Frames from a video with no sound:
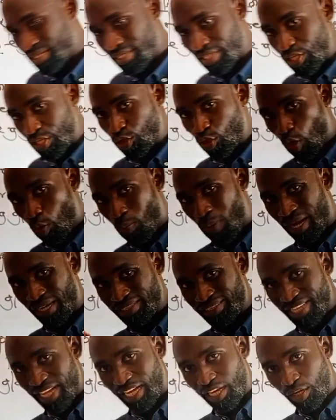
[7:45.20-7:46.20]
the
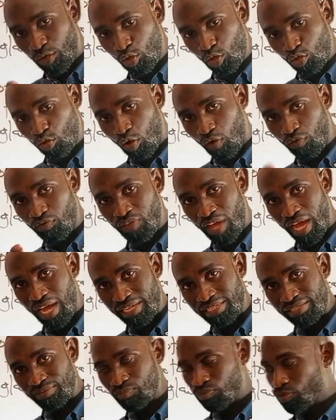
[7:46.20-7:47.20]
normal. Take note of
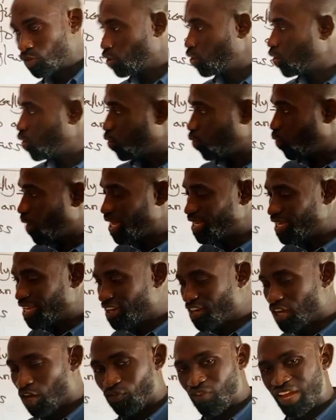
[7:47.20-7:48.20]
that. When a
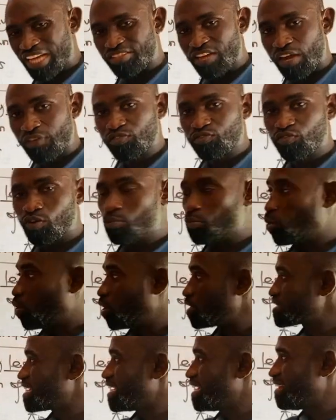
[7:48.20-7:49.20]
ray of light travels from
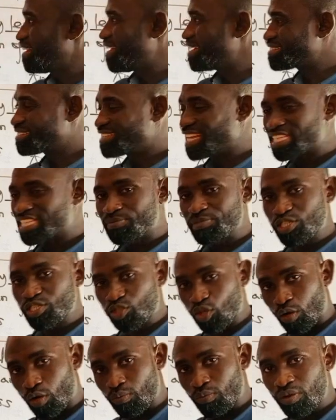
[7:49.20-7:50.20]
what? A less dense
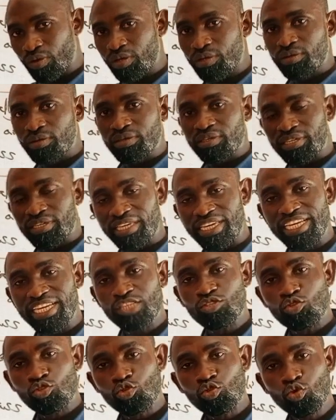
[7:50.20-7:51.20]
medium
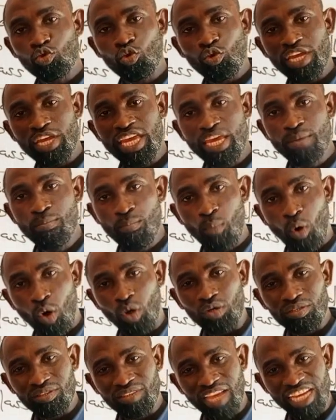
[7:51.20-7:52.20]
into a
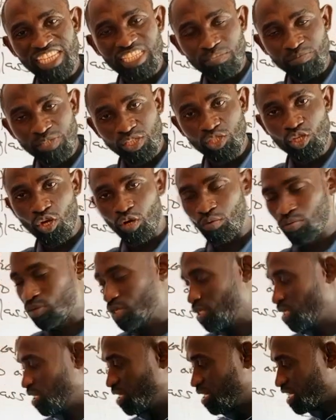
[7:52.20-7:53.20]
more dense medium,
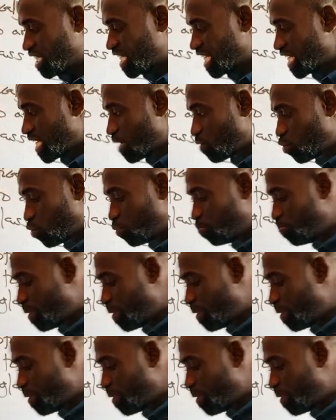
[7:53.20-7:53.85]
the ray will